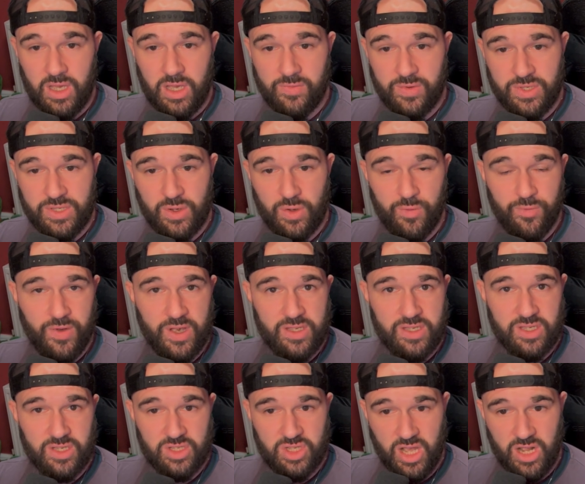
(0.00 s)
If you still
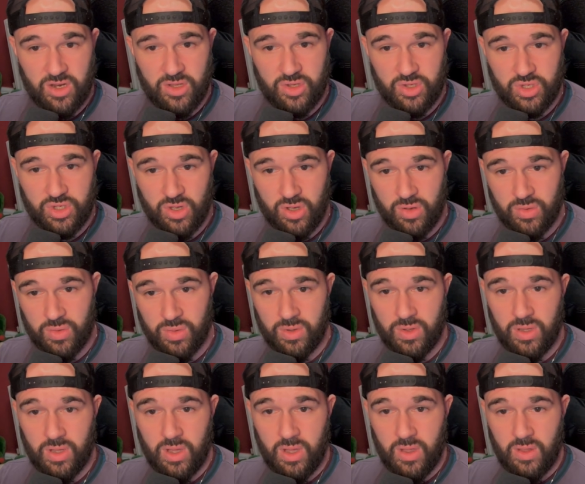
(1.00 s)
fancy a challenge though,
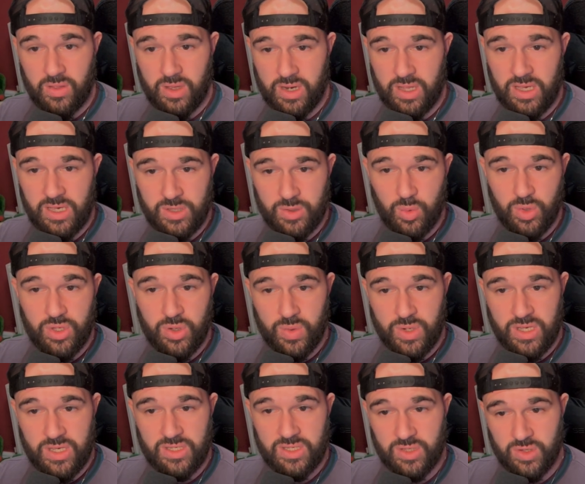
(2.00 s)
then here's what you
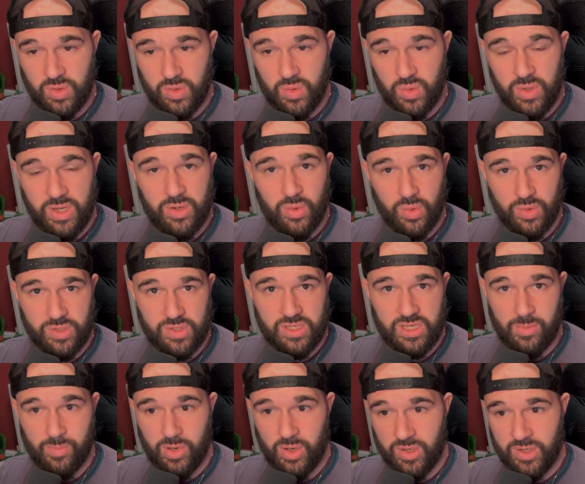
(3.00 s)
need to do in order to
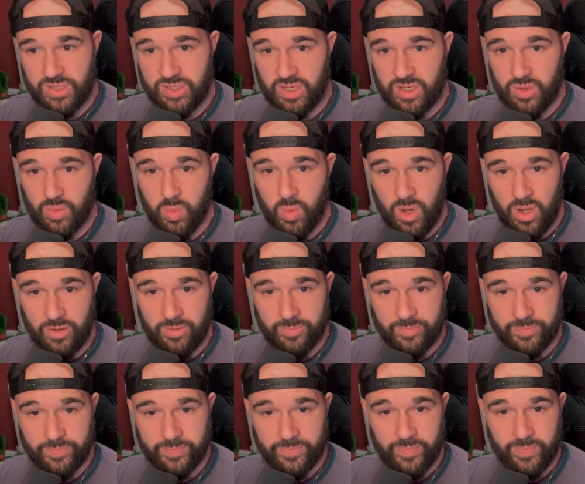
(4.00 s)
get past stage 1.